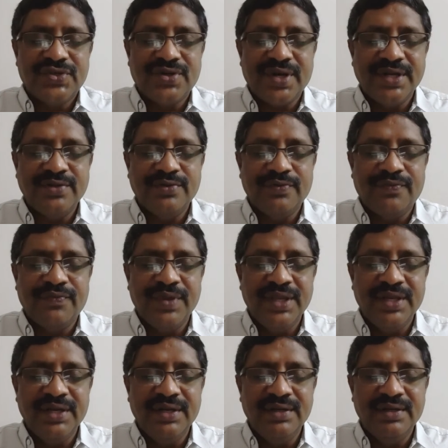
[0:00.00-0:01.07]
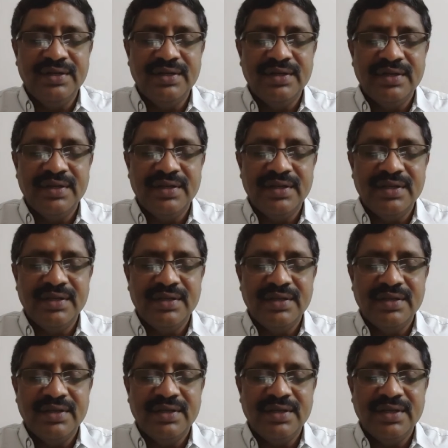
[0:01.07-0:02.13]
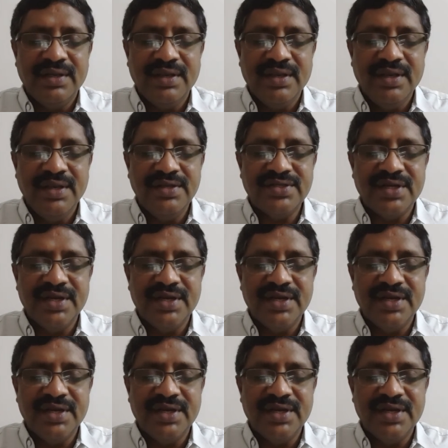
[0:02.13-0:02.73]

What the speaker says: Try to feel each